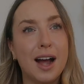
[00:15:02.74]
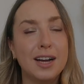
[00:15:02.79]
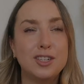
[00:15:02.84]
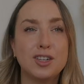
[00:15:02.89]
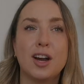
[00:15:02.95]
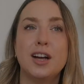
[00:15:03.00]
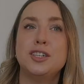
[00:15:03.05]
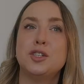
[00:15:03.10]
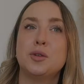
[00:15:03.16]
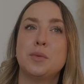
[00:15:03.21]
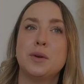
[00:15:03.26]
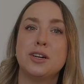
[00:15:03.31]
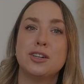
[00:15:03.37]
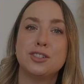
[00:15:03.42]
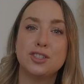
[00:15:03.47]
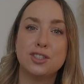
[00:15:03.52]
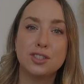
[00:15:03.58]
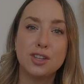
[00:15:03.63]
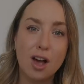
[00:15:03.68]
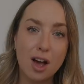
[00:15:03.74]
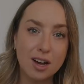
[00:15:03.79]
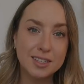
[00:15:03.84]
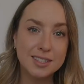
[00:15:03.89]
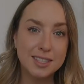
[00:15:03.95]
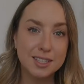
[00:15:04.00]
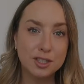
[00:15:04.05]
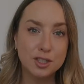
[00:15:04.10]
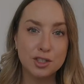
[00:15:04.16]
I tried to wear
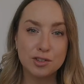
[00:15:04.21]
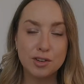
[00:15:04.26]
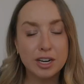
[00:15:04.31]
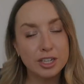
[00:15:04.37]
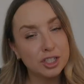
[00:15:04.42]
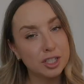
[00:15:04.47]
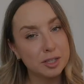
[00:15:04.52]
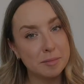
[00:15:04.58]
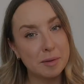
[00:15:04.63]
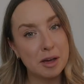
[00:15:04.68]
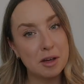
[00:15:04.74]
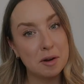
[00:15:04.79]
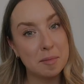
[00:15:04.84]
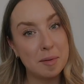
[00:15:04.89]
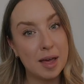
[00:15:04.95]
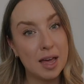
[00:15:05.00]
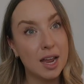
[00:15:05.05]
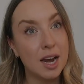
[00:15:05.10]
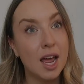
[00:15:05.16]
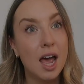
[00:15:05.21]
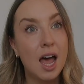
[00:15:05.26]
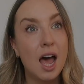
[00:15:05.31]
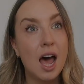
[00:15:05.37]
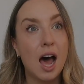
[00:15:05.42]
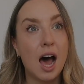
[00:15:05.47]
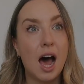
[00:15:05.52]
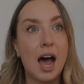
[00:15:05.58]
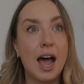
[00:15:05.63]
socks and stretch them out a bit.
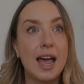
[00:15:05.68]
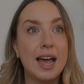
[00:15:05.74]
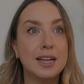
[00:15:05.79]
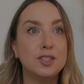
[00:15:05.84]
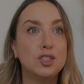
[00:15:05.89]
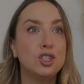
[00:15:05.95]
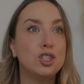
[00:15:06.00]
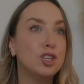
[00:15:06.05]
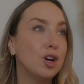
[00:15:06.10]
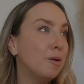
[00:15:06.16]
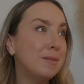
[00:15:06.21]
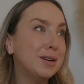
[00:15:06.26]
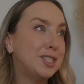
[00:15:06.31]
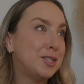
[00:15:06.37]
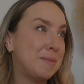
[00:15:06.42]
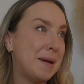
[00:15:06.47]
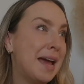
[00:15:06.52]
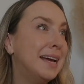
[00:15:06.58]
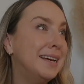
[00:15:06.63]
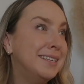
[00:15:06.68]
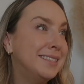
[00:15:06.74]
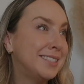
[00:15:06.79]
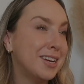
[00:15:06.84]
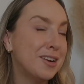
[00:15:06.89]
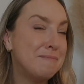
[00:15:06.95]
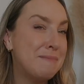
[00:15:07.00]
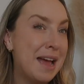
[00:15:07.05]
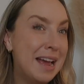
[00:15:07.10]
I had so much
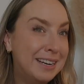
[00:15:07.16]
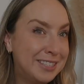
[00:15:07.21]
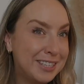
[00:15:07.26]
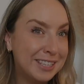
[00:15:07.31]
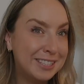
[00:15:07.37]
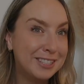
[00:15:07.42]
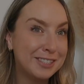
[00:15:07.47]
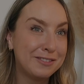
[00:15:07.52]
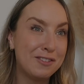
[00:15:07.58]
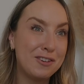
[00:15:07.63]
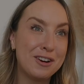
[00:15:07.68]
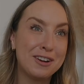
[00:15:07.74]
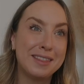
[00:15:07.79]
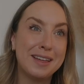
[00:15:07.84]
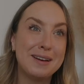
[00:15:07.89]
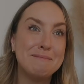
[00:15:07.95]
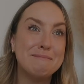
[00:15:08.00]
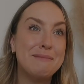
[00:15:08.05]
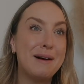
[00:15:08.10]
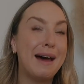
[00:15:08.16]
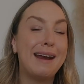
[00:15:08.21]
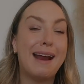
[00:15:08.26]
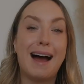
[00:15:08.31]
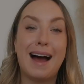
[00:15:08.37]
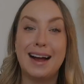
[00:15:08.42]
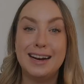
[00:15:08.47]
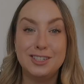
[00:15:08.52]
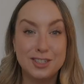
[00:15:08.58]
patience for them,
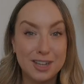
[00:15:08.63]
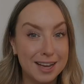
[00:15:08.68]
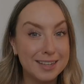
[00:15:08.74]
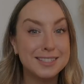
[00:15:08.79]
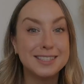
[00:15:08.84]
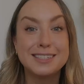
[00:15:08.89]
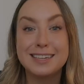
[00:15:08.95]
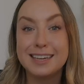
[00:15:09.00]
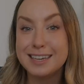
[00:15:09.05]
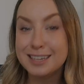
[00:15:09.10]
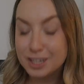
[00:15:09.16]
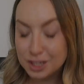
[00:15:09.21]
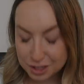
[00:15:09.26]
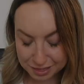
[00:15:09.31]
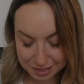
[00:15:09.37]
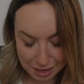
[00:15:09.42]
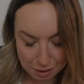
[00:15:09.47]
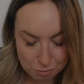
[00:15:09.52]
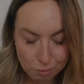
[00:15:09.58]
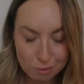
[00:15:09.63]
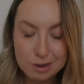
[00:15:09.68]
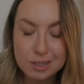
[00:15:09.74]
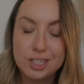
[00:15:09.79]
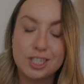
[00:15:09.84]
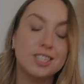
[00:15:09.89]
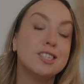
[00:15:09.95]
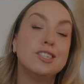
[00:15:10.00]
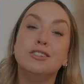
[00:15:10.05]
but they
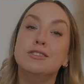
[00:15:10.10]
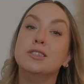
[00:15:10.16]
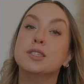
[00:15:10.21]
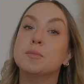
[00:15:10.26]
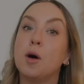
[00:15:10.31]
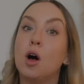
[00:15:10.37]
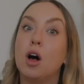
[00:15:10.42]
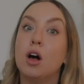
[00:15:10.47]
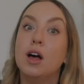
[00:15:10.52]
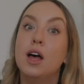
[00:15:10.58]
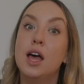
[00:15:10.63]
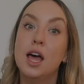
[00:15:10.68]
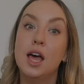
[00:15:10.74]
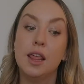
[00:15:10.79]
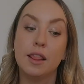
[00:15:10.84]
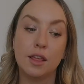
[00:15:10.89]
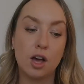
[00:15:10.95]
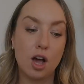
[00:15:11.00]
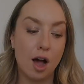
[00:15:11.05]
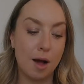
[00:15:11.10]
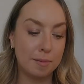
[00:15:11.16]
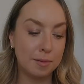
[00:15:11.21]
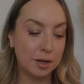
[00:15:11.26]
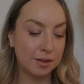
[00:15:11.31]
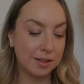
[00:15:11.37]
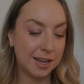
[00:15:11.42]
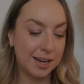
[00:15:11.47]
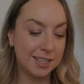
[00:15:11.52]
were just too small. The
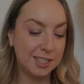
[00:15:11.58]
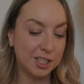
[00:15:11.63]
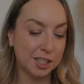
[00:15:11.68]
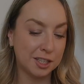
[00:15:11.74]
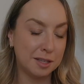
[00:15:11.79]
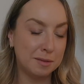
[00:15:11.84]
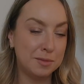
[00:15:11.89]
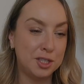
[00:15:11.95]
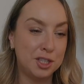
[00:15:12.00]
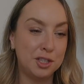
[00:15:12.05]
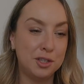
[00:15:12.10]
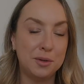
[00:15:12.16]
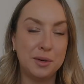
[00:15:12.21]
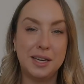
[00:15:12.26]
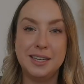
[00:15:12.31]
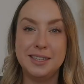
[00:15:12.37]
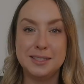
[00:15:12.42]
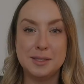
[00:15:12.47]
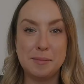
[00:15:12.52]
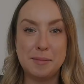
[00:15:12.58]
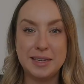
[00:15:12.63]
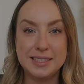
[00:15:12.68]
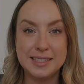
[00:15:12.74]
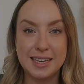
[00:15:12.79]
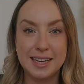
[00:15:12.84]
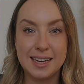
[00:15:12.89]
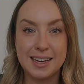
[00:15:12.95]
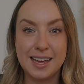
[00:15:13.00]
cobbler that I took them to, he's
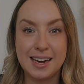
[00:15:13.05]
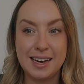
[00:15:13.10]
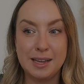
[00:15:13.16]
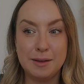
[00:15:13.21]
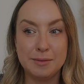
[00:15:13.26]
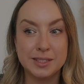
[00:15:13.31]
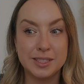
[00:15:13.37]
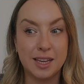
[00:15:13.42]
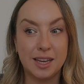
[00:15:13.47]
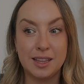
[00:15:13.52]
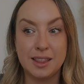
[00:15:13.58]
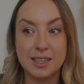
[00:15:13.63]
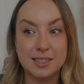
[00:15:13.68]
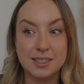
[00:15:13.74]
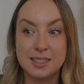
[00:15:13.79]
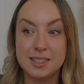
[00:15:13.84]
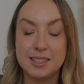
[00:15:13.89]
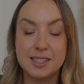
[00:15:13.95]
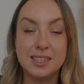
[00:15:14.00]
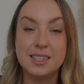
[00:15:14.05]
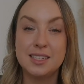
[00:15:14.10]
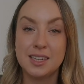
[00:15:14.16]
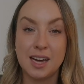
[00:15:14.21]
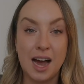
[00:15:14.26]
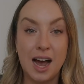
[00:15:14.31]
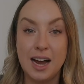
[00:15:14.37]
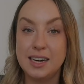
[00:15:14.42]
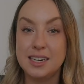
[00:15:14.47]
amazing, and he was like, this is the
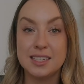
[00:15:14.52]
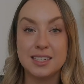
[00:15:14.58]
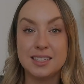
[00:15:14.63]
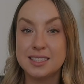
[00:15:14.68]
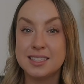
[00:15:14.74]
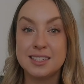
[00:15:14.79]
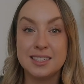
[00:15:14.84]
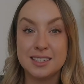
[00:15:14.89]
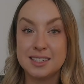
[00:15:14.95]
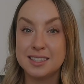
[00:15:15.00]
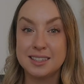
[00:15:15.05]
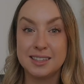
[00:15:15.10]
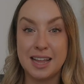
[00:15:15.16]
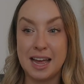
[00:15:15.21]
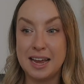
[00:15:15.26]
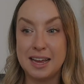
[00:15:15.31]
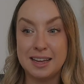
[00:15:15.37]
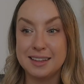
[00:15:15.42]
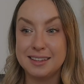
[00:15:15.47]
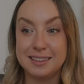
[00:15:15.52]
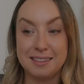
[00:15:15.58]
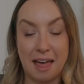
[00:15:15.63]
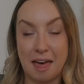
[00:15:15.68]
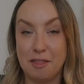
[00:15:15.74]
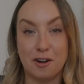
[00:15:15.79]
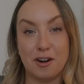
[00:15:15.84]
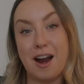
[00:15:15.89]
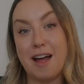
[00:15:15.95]
tightest like
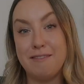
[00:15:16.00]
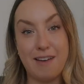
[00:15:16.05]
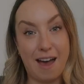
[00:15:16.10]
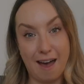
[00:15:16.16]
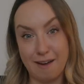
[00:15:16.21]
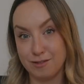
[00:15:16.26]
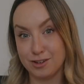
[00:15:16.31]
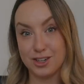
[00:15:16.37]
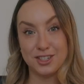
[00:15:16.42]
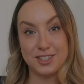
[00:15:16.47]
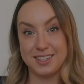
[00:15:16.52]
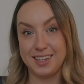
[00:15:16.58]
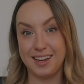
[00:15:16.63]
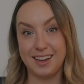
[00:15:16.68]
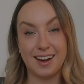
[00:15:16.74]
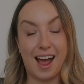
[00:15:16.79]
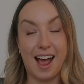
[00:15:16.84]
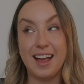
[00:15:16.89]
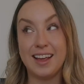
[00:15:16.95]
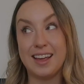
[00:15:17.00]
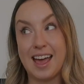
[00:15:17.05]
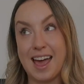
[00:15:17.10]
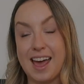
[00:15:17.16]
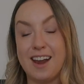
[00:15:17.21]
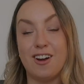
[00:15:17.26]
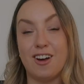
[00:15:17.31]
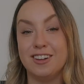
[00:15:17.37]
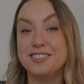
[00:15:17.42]
leather I've ever seen. I
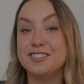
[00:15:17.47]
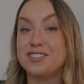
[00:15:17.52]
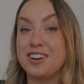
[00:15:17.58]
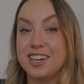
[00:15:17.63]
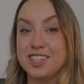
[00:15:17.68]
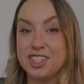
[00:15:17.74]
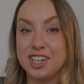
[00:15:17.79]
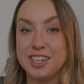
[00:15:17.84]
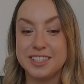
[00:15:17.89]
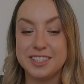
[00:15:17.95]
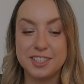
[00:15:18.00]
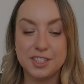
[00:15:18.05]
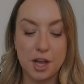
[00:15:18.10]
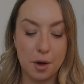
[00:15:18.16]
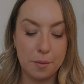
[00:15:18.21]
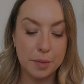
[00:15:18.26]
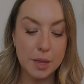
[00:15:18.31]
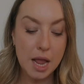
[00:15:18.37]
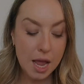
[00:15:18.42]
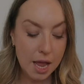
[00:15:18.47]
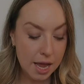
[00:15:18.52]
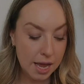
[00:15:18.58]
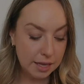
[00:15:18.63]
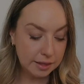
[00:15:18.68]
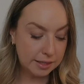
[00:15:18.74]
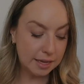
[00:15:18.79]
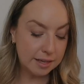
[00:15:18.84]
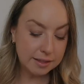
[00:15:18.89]
cannot stretch it. So
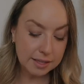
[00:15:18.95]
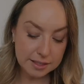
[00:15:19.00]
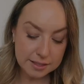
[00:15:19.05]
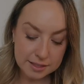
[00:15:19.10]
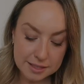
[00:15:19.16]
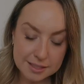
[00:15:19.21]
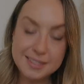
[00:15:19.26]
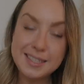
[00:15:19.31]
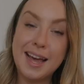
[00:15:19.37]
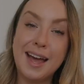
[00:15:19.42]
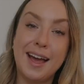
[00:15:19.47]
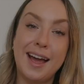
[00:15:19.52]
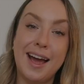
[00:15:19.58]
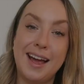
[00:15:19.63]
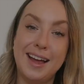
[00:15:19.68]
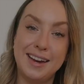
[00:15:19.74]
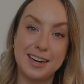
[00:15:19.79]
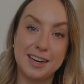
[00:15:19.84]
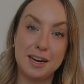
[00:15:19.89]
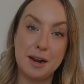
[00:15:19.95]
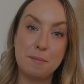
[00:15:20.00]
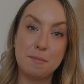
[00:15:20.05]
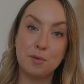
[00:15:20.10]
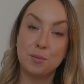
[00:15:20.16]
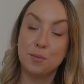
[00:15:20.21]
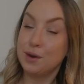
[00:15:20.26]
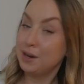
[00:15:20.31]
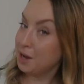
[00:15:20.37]
needless to say, I ended up
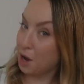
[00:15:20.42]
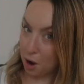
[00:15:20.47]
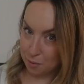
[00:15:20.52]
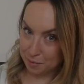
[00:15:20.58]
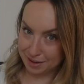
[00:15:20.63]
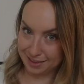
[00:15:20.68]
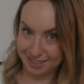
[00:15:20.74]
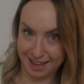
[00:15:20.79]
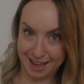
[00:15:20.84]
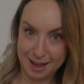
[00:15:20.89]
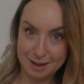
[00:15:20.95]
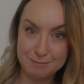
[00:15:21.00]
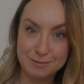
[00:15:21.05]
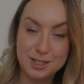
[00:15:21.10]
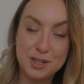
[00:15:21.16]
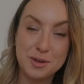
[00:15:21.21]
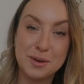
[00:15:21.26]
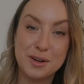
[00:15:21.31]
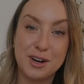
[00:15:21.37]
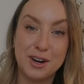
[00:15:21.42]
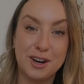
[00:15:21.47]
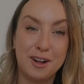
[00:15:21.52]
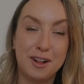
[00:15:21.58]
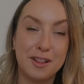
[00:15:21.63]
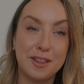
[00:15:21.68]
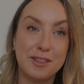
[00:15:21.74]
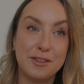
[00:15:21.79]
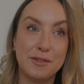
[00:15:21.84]
rehoming them to a
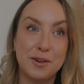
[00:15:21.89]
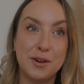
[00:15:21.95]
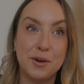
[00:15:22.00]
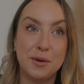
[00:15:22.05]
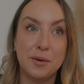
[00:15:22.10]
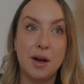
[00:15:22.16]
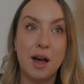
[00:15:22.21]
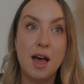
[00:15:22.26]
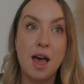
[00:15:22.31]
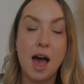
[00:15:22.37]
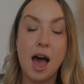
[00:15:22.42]
girl through,